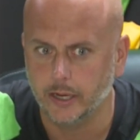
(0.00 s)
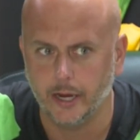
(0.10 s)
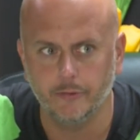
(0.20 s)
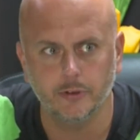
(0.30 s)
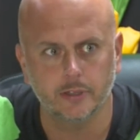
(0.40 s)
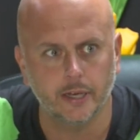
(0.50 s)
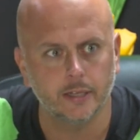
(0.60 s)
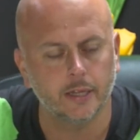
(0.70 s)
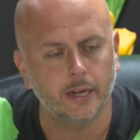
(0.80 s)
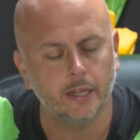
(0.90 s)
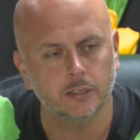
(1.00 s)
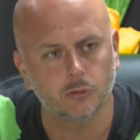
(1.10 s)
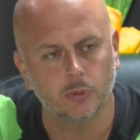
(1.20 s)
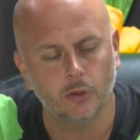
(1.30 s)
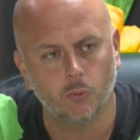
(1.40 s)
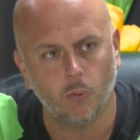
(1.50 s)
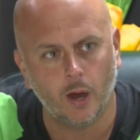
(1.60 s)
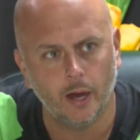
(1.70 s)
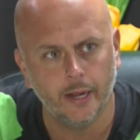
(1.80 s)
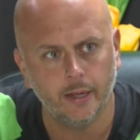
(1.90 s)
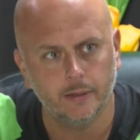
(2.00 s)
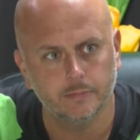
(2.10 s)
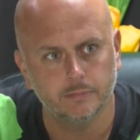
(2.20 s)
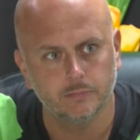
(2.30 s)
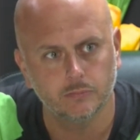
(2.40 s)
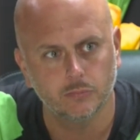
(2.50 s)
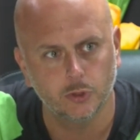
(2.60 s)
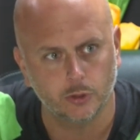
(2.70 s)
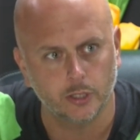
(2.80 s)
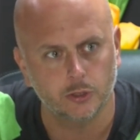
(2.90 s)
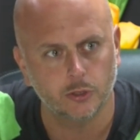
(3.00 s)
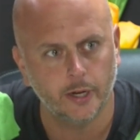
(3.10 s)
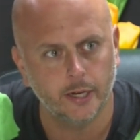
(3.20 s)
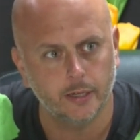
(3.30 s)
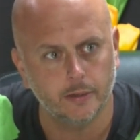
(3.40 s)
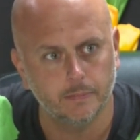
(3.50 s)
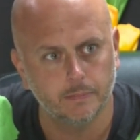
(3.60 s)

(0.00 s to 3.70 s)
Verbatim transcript: every day that ends with a Y, you can train